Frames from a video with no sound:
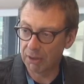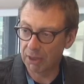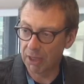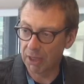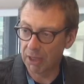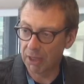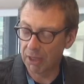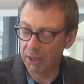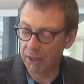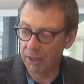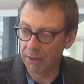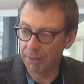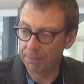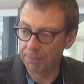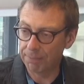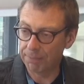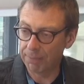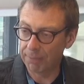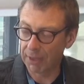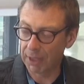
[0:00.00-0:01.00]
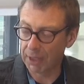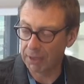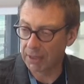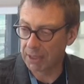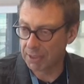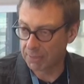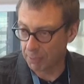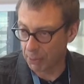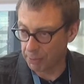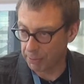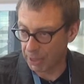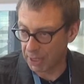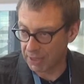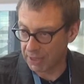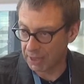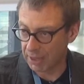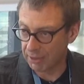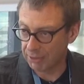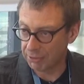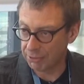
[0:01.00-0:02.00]

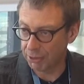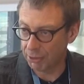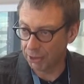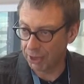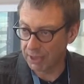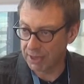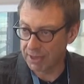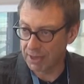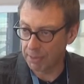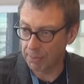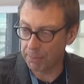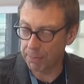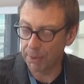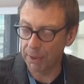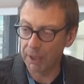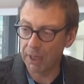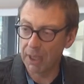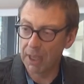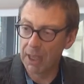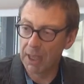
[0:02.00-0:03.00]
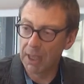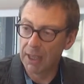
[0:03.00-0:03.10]
desmopressin, for example,